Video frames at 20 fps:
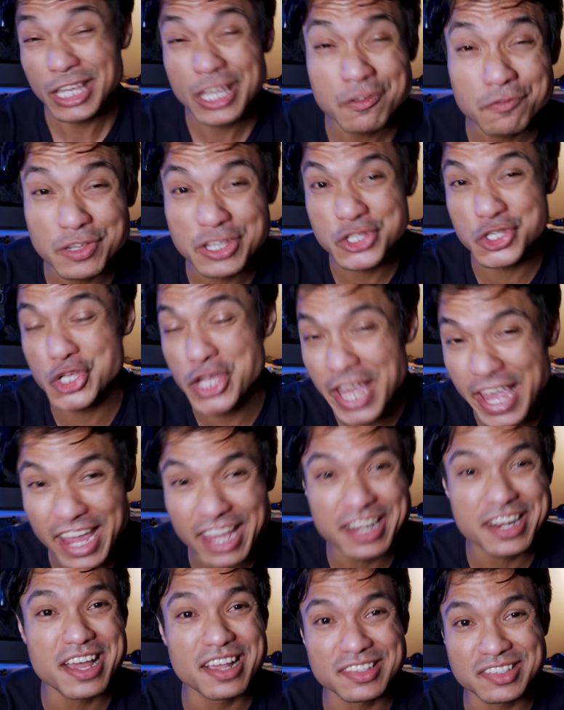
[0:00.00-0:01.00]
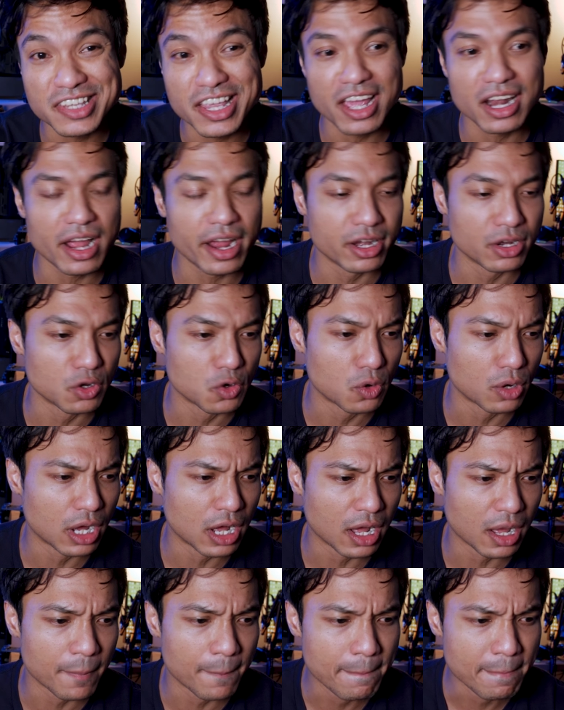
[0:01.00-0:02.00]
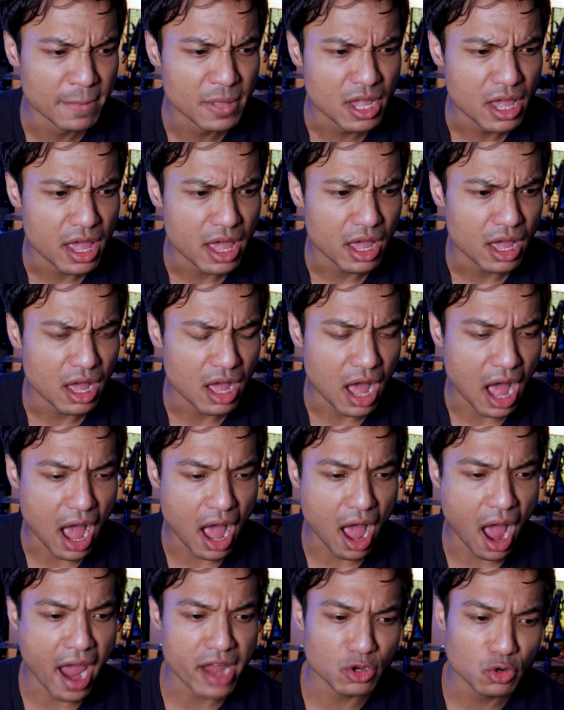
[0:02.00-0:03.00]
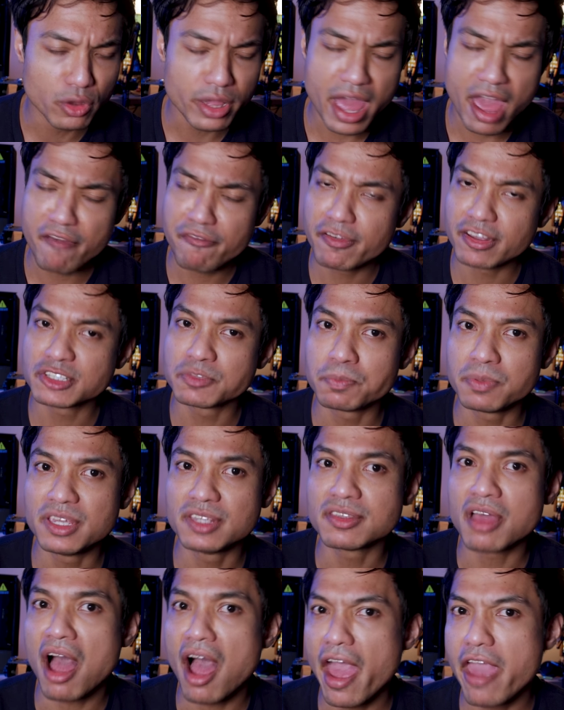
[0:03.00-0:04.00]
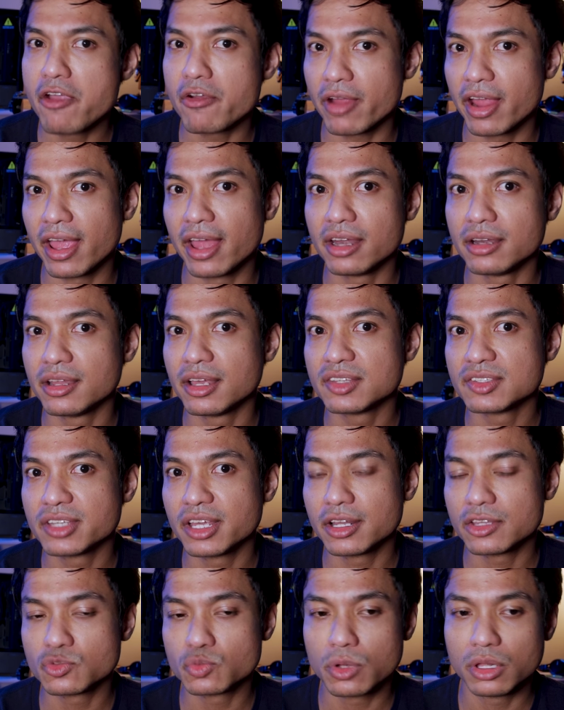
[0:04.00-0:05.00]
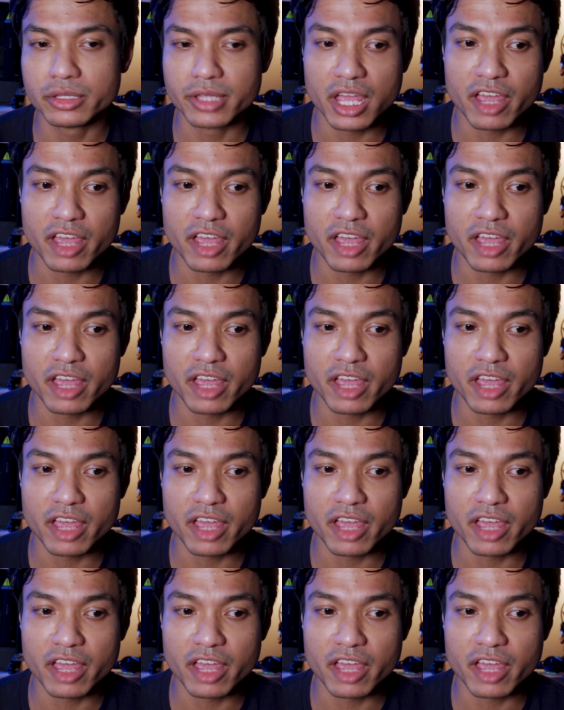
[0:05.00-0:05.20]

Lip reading: EVGA does that, I know FSP's higher end does that as well.